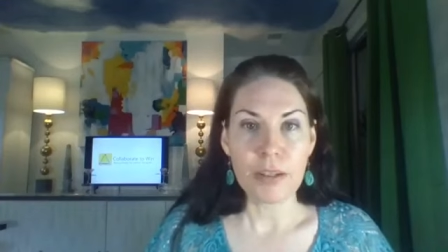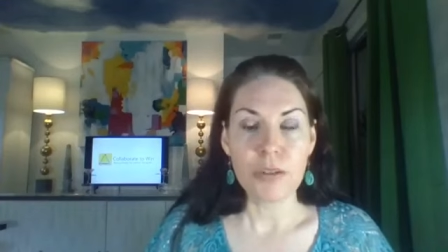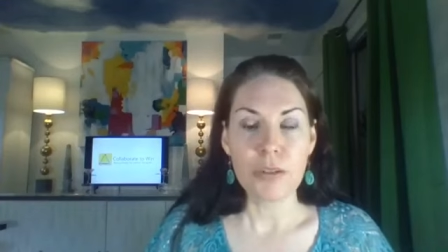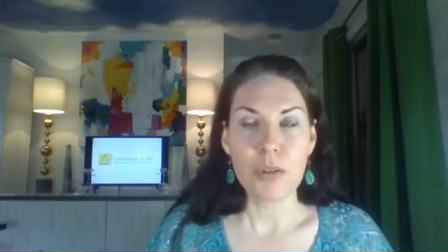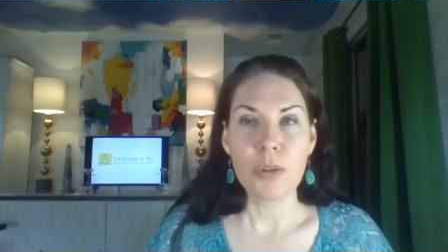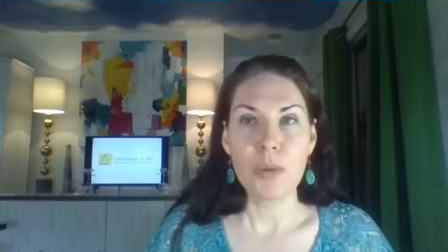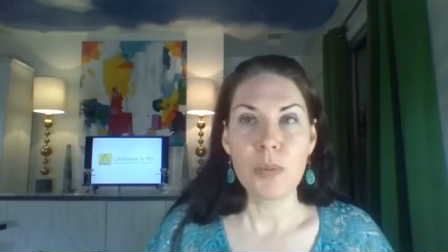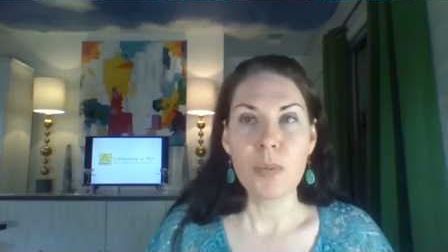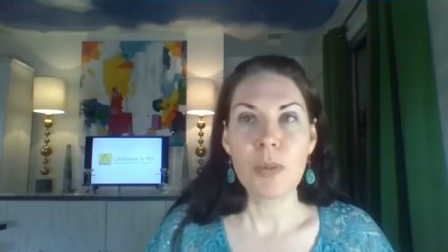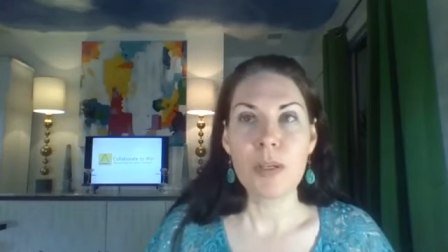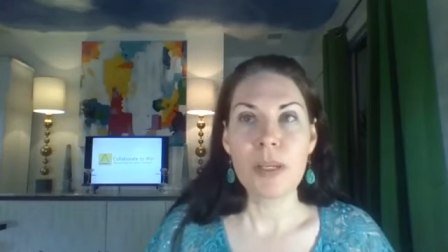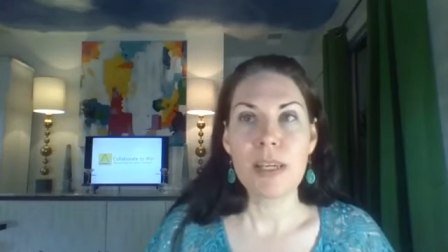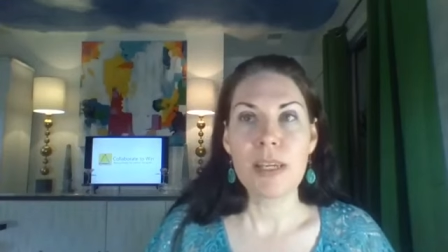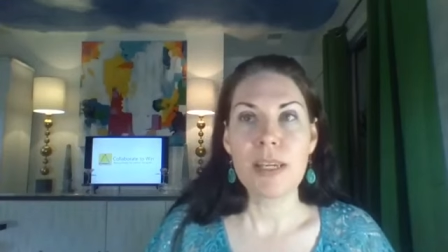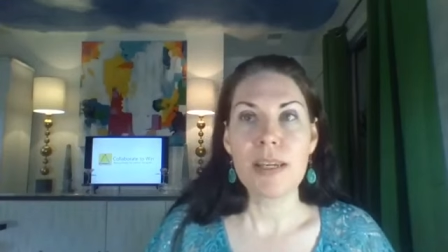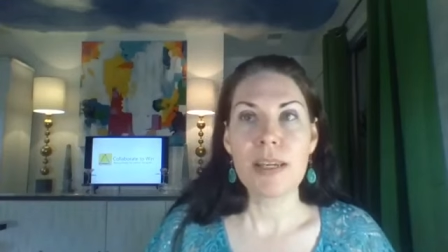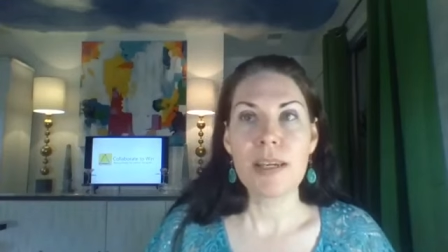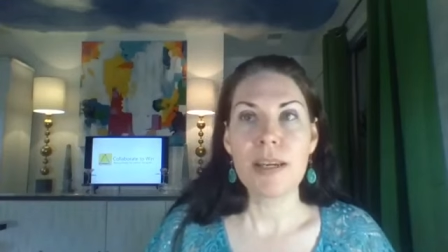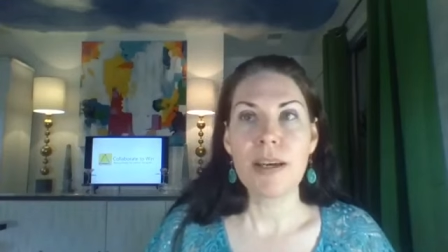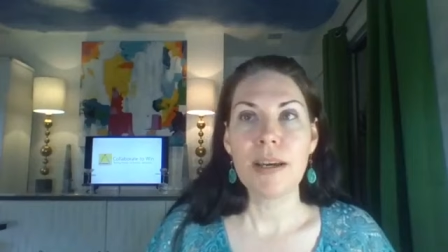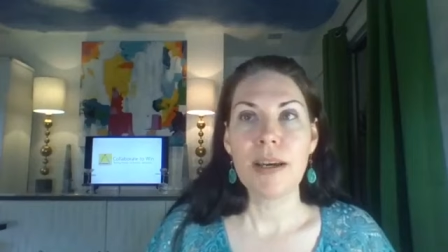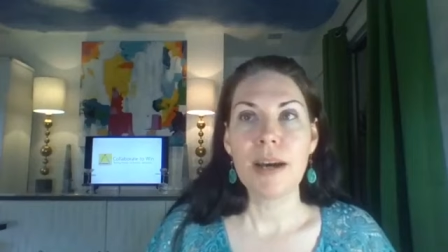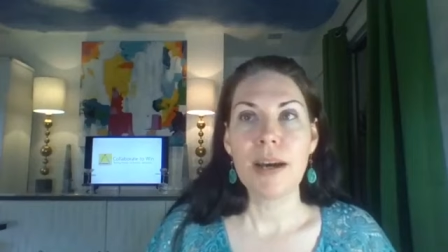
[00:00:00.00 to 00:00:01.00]
to
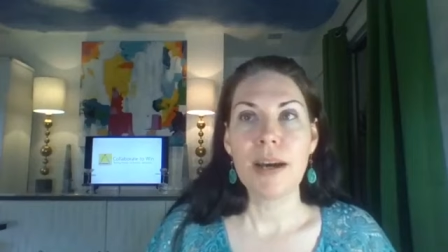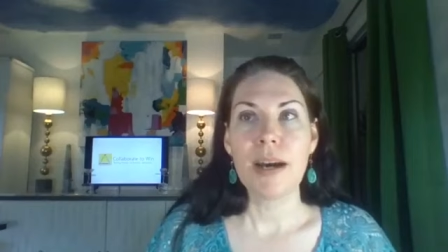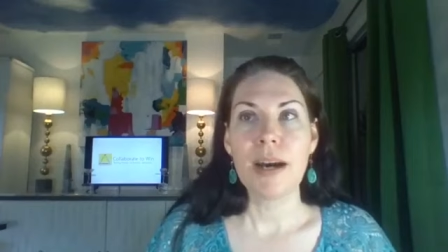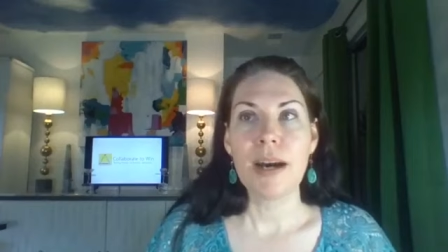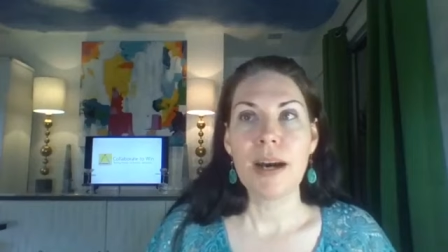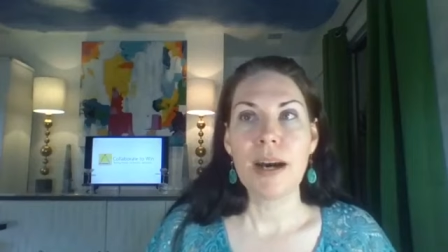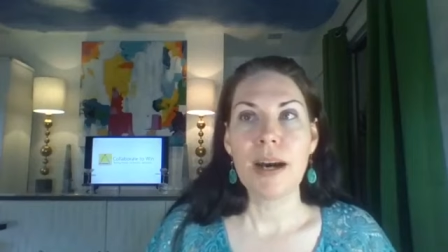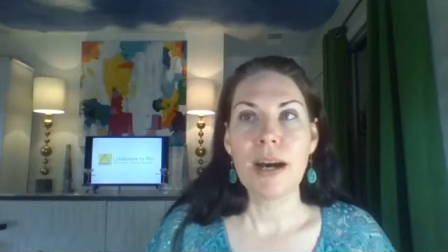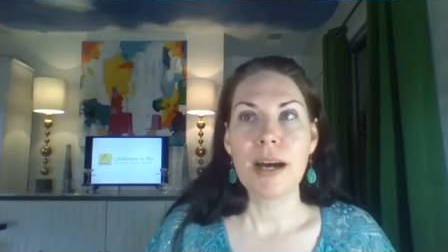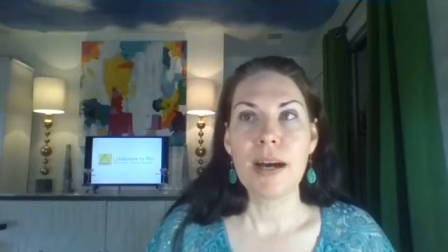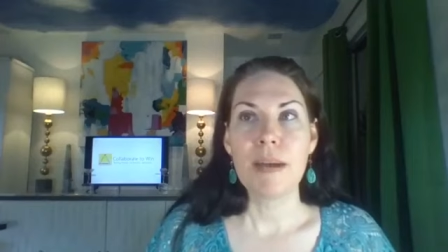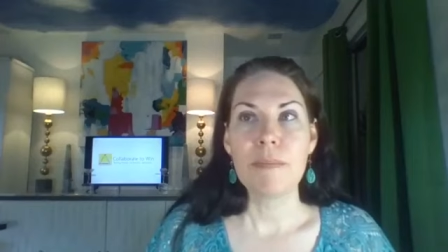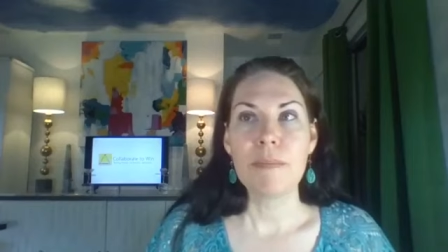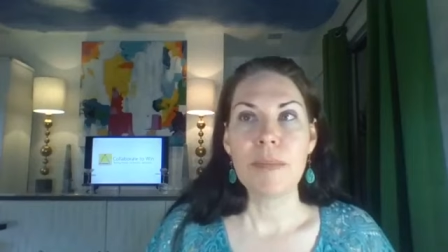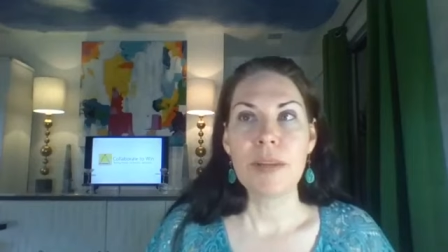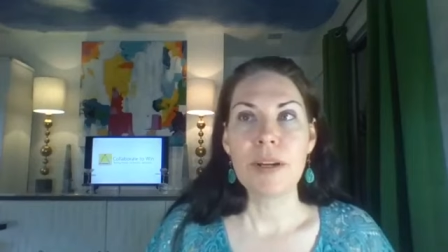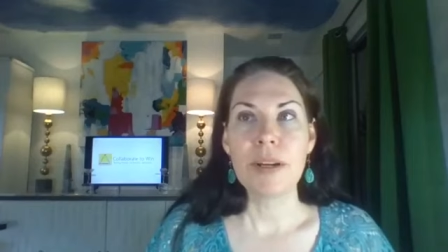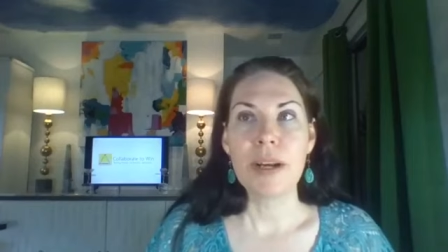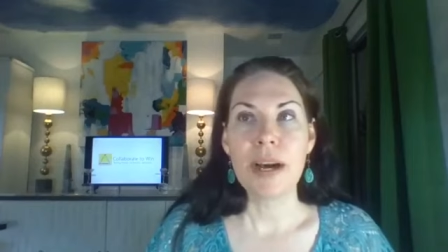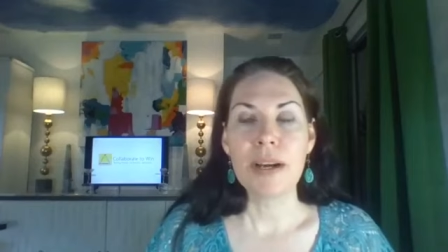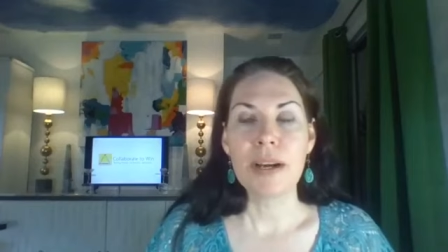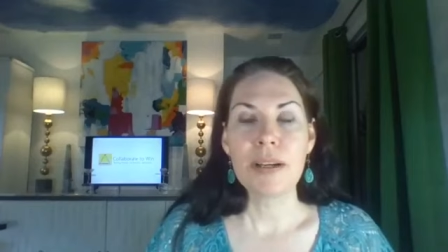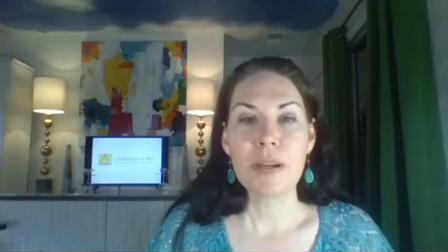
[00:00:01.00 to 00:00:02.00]
be um, the
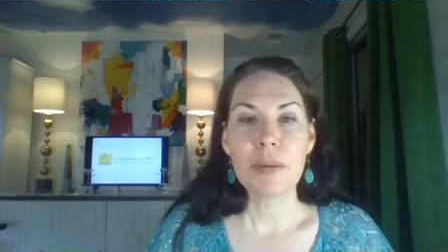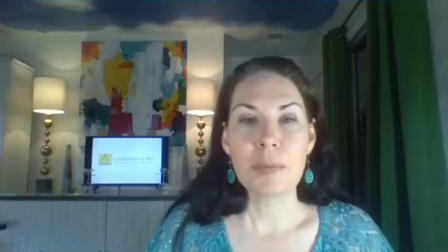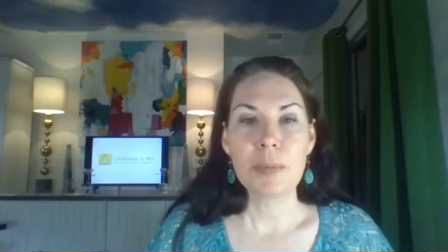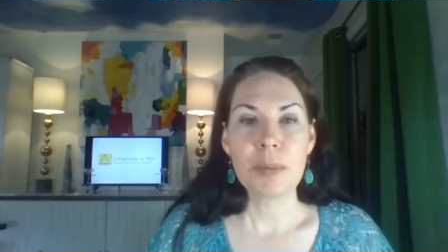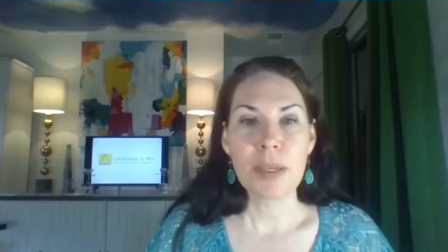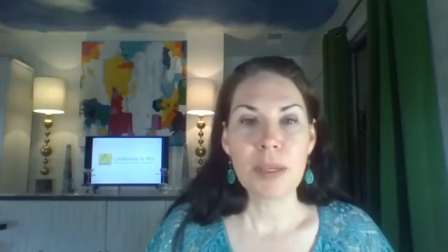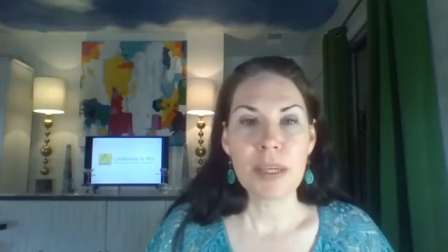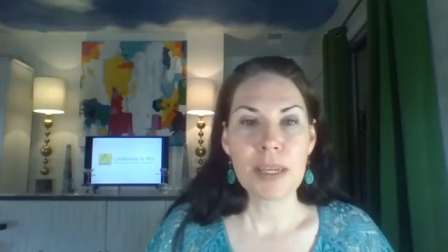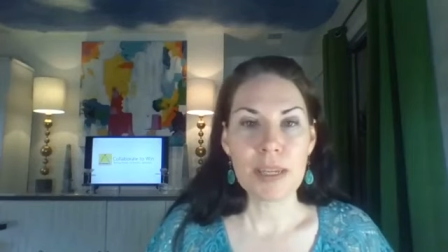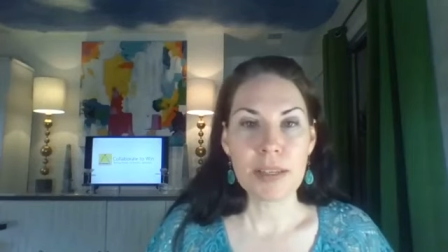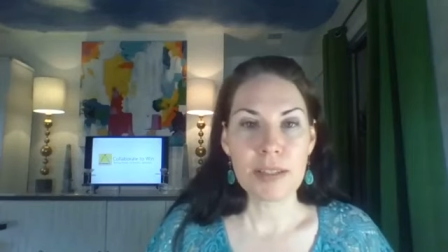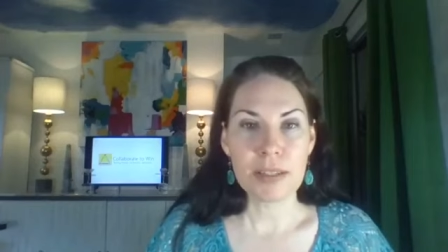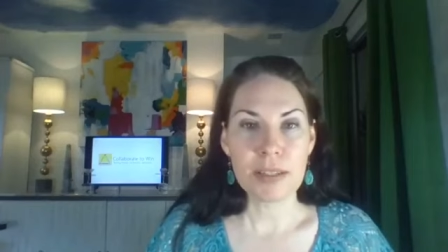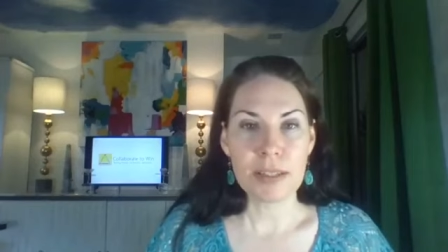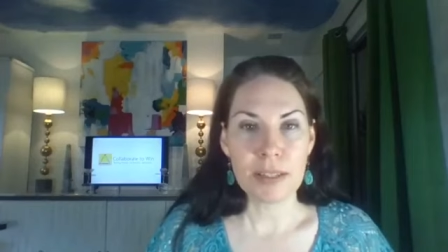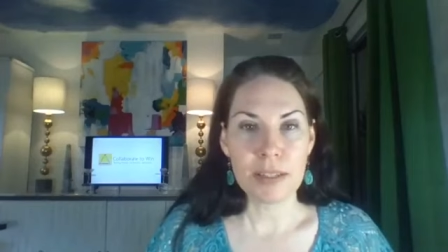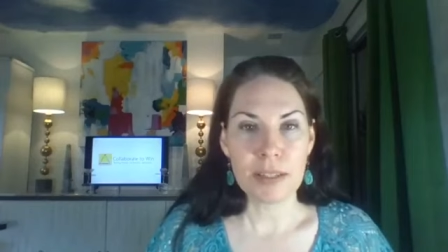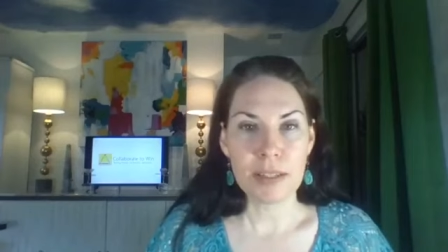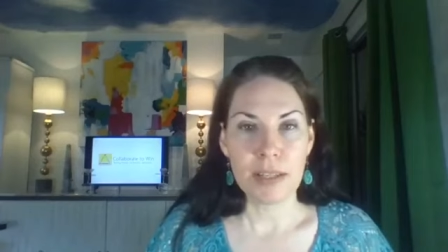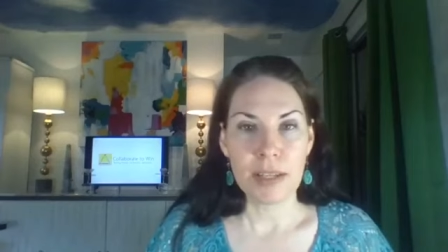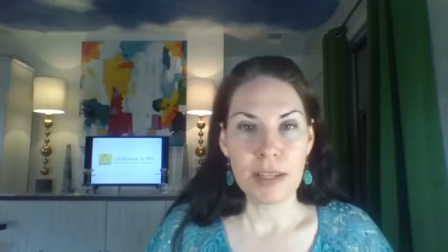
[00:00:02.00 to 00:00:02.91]
non compete